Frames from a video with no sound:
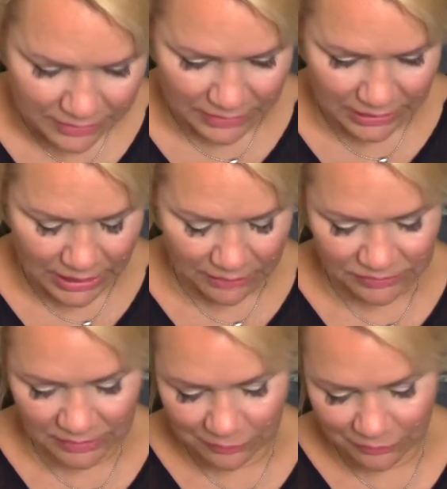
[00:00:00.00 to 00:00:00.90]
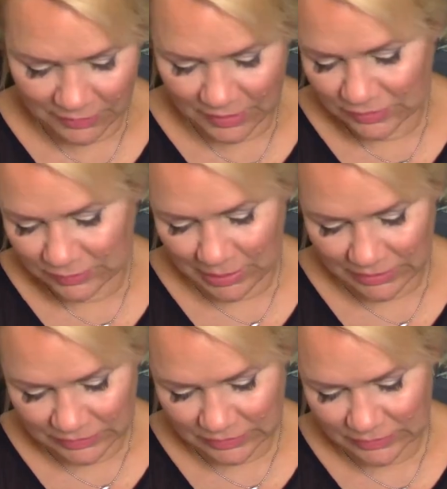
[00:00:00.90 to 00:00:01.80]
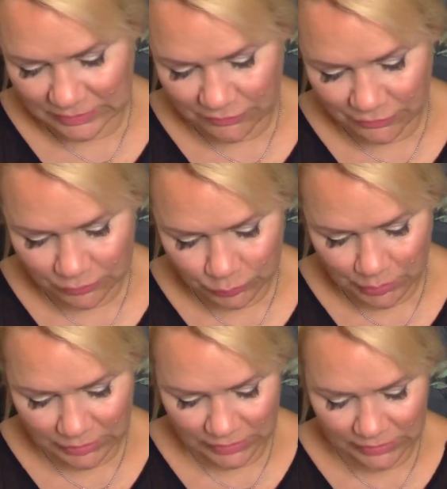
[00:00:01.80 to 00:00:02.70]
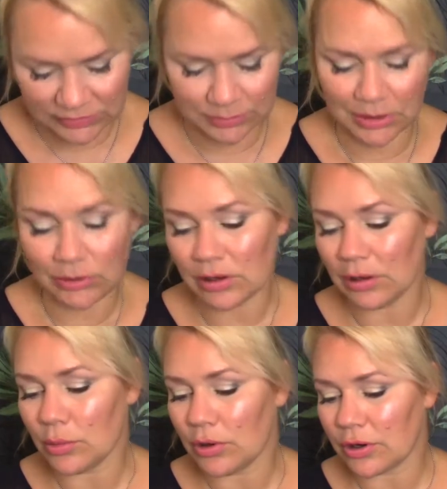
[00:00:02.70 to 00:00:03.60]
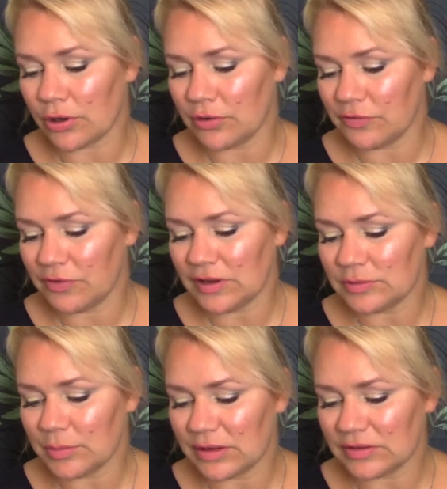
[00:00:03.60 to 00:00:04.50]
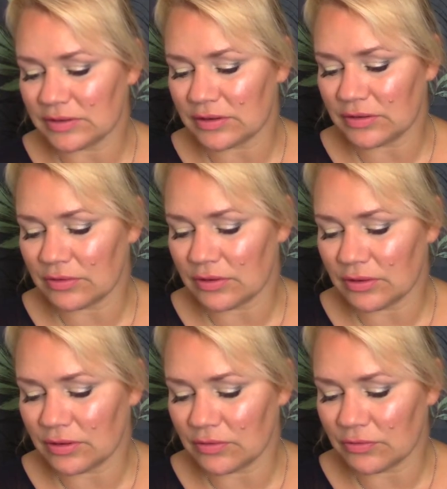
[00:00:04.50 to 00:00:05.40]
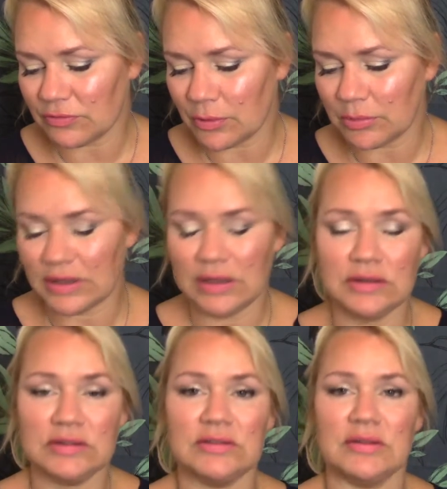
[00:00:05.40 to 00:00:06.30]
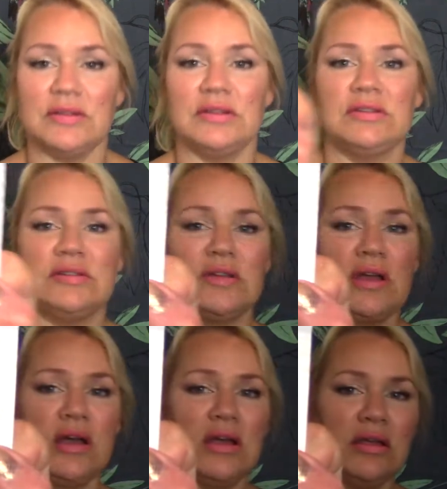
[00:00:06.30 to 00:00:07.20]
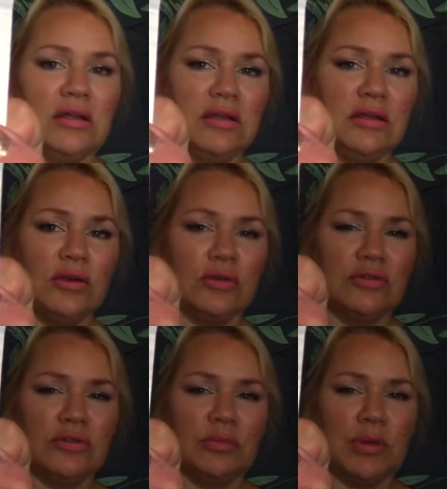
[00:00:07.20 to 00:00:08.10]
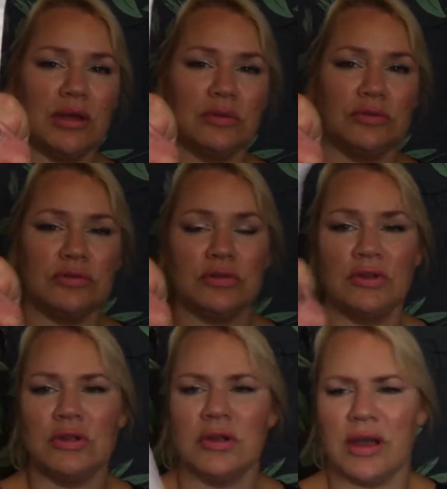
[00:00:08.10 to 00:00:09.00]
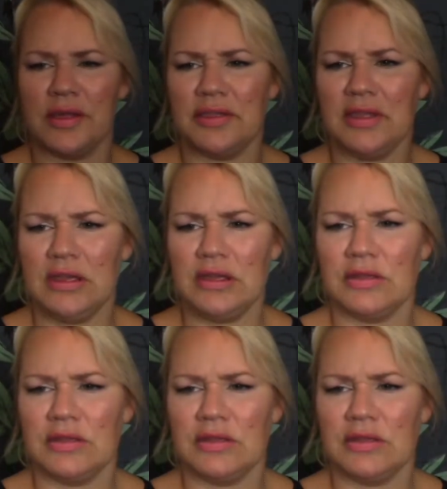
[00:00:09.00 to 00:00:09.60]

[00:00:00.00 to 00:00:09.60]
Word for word: Then I have some face masks. The first one is Miracle Worker face mask from Kicks. This I got about, I think,